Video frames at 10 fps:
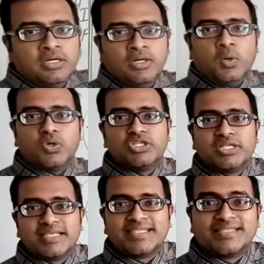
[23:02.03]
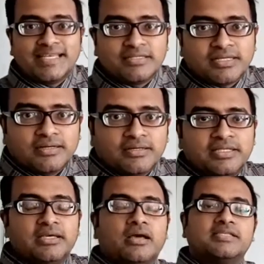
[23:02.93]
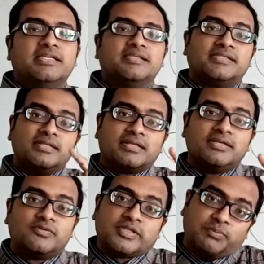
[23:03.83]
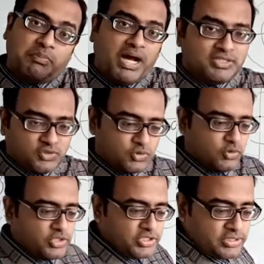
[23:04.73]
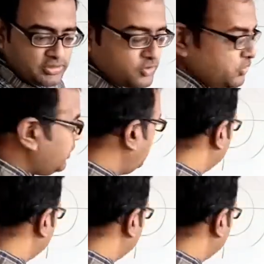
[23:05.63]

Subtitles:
origin as the center. They are asking circles which pass through origin. So, how